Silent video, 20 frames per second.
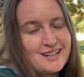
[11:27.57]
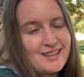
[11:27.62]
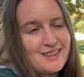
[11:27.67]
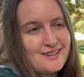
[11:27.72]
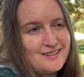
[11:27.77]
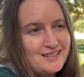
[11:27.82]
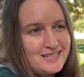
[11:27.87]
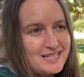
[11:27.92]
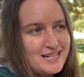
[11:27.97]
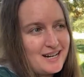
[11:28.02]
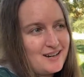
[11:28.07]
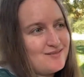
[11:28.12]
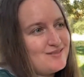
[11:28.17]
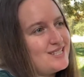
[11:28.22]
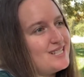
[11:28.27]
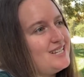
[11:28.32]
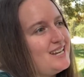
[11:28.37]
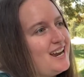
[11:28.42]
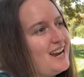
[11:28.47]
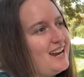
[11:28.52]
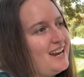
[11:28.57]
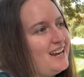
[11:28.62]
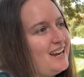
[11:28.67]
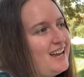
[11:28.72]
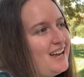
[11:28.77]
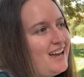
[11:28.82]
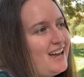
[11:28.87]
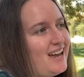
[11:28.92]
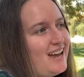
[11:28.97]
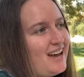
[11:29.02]
3 times a day,
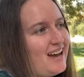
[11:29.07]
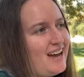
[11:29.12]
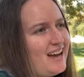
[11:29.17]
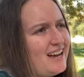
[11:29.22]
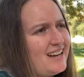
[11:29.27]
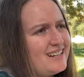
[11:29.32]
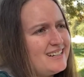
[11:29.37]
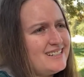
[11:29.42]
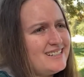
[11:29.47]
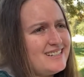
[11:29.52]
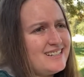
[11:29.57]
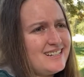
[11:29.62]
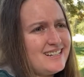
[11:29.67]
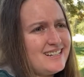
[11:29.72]
and